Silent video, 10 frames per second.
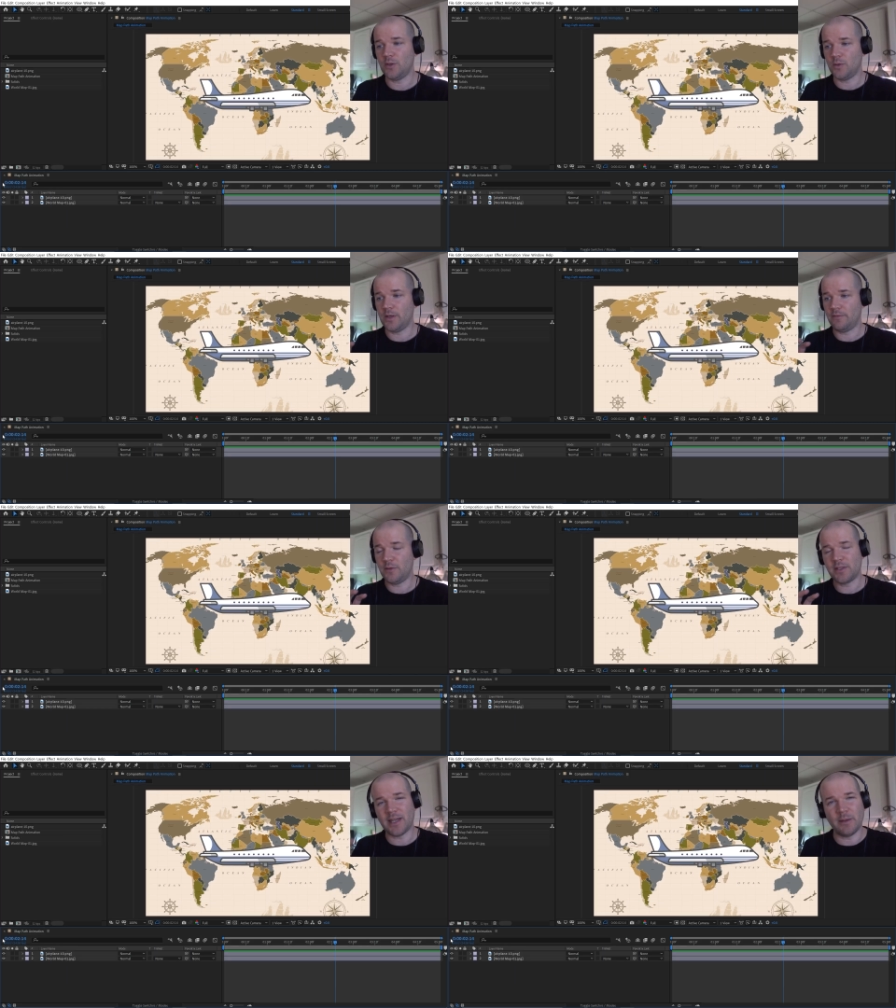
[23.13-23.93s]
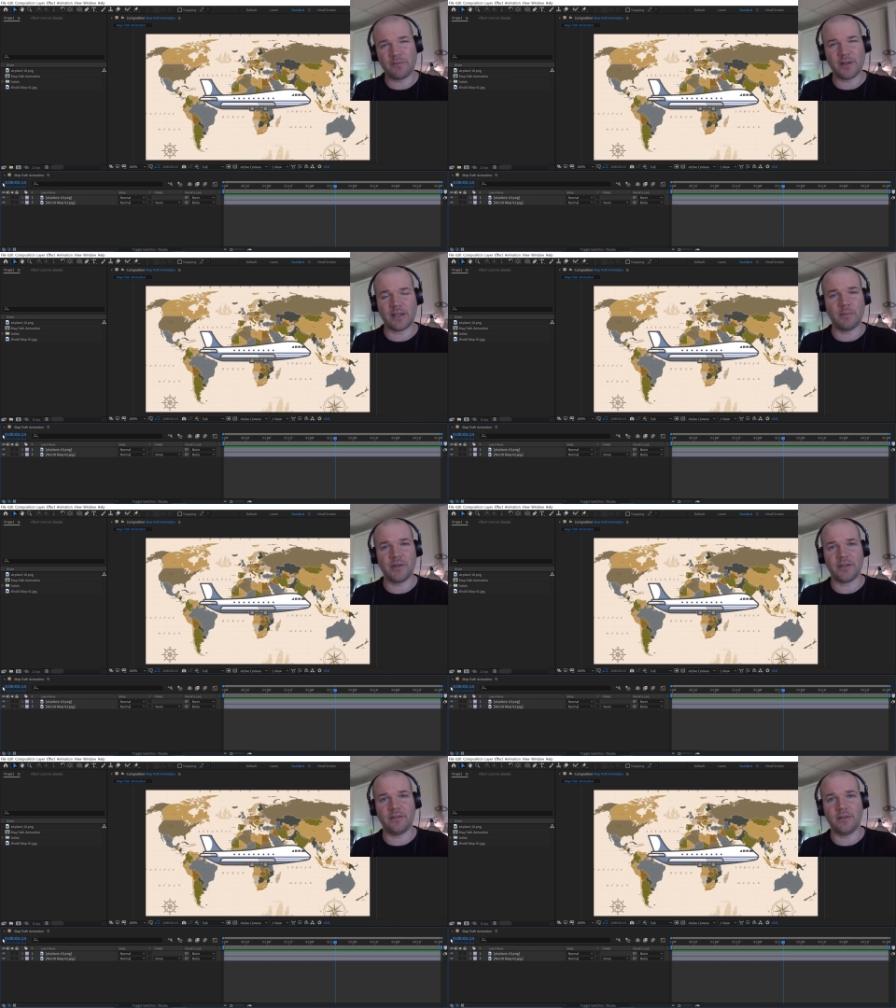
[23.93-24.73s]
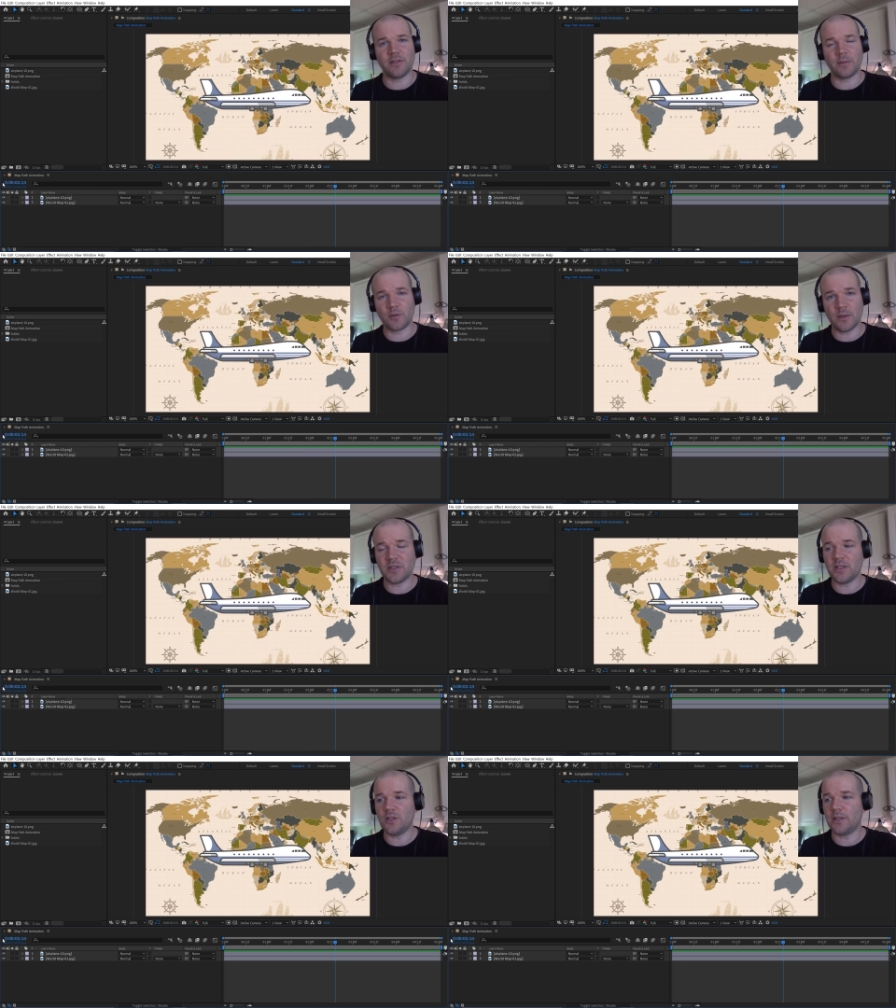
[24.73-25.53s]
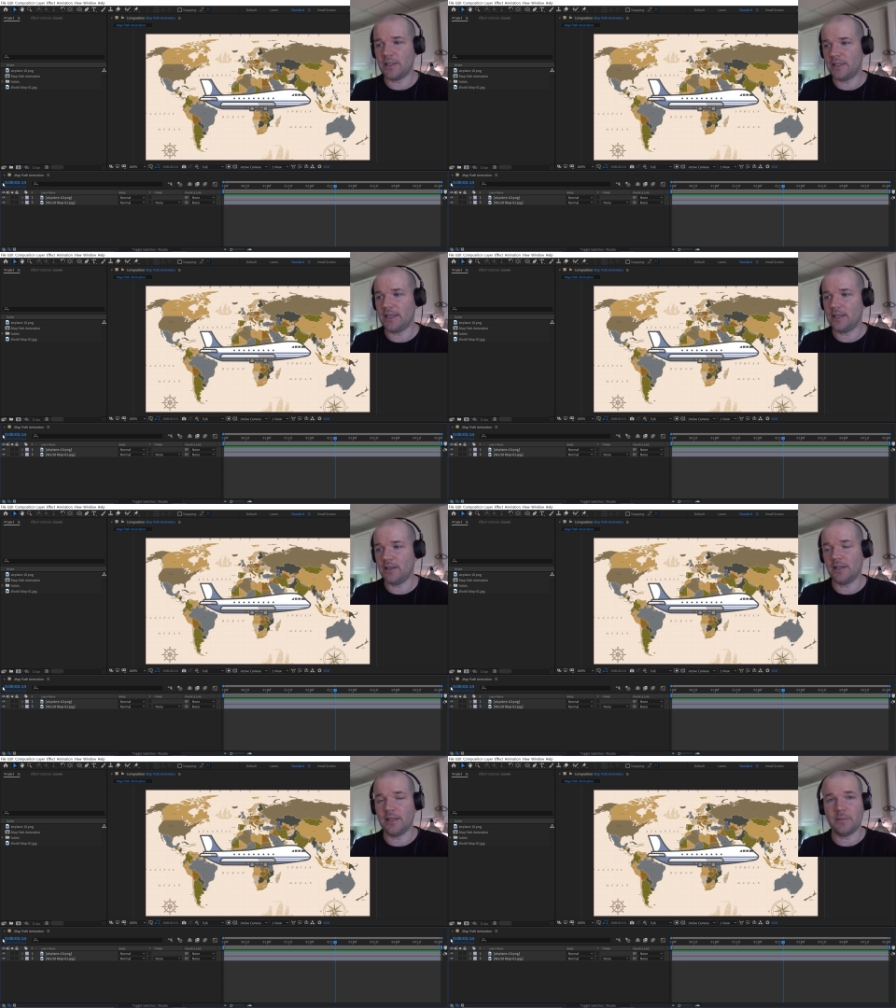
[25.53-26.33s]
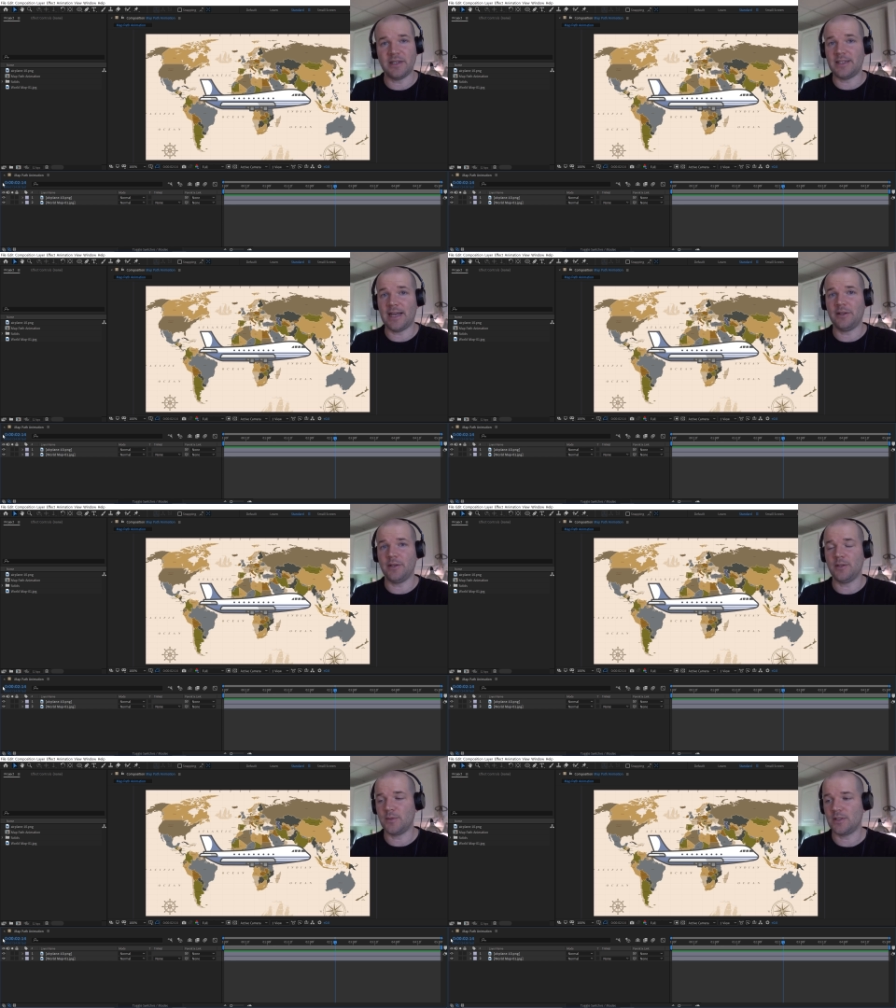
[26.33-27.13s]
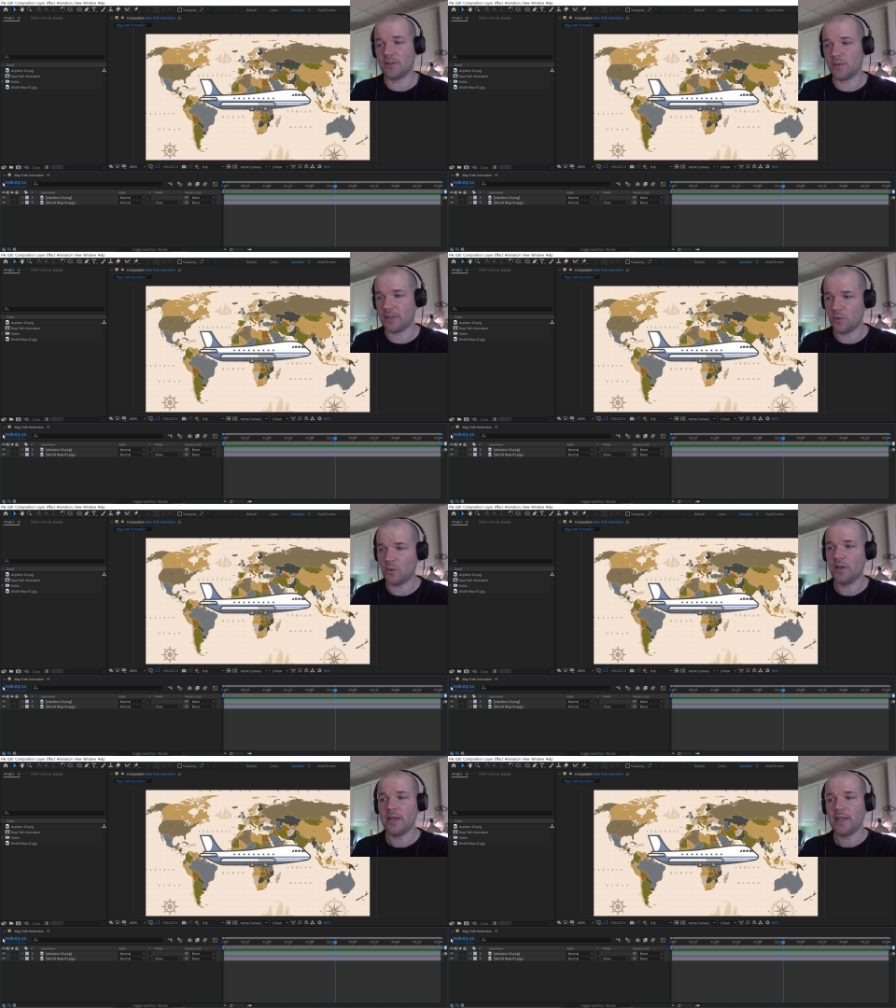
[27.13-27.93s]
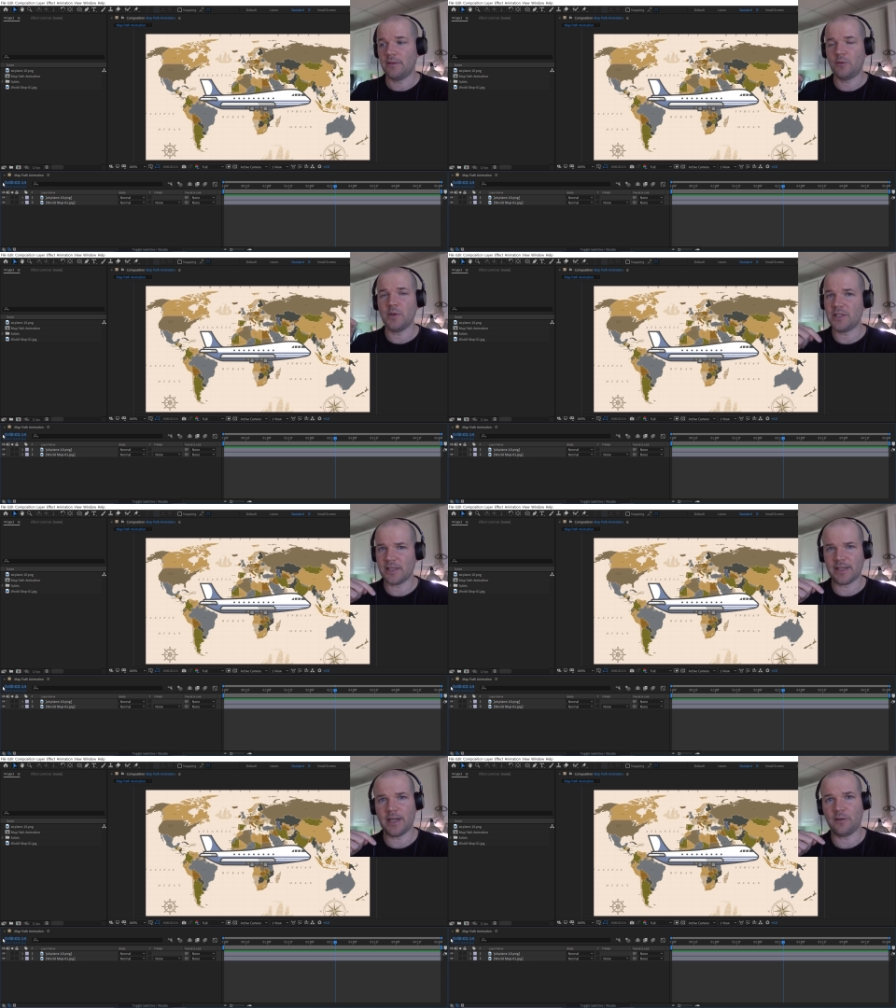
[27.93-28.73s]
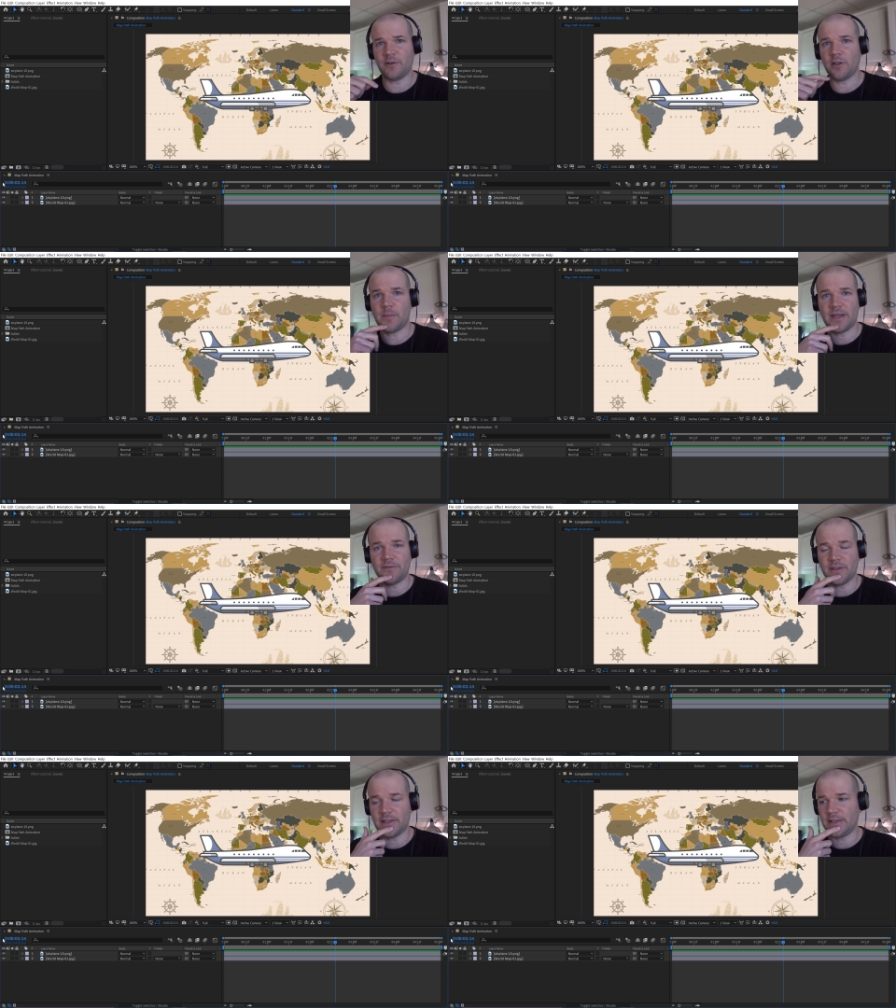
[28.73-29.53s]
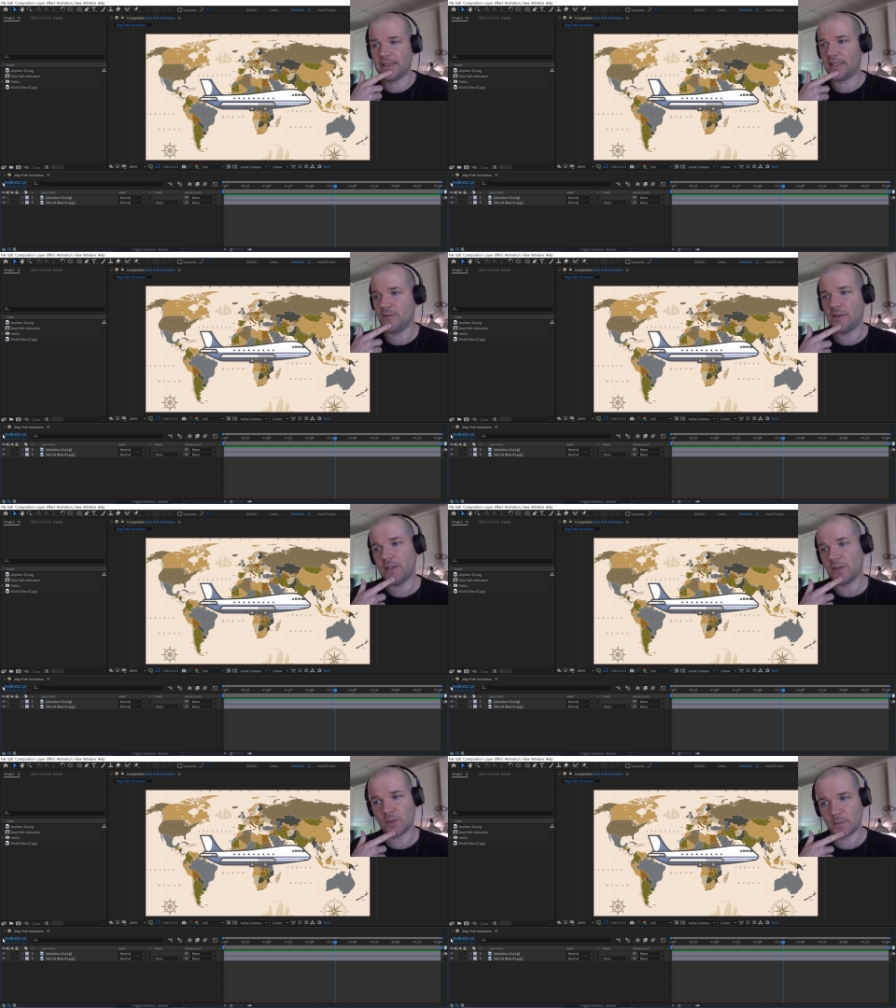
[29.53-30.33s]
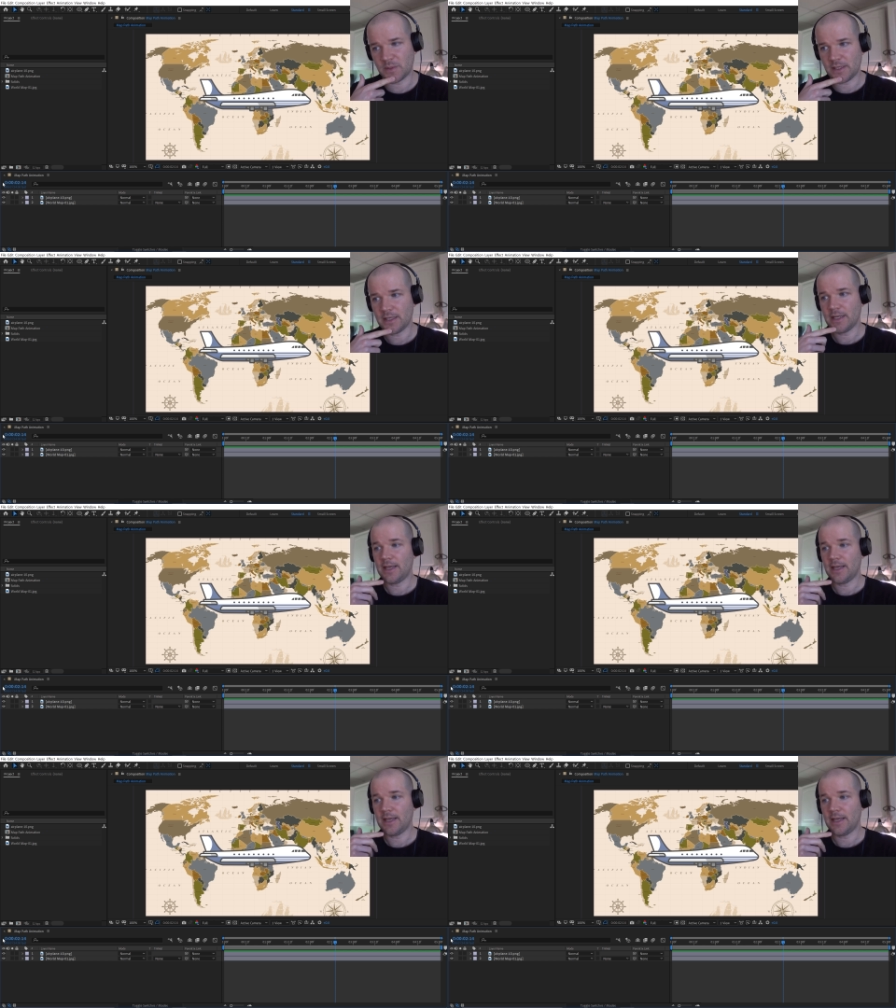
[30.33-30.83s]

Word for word: you, if you sign up for like a monthly subscription, you can get unlimited downloads, which is really cool. If you want to check that out, follow my affiliate link in the video description.